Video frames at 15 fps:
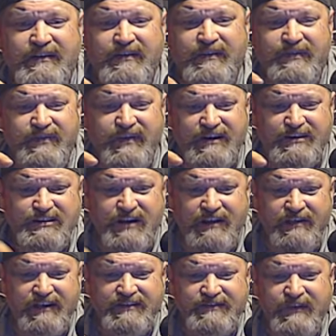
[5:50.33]
the
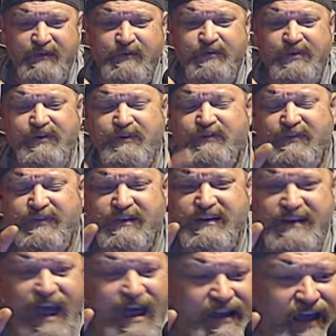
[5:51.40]

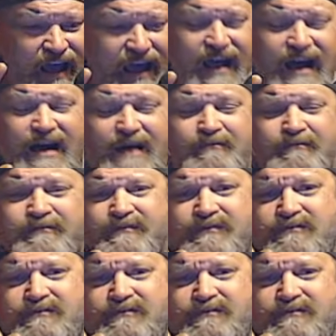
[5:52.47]
Click2Houston.com,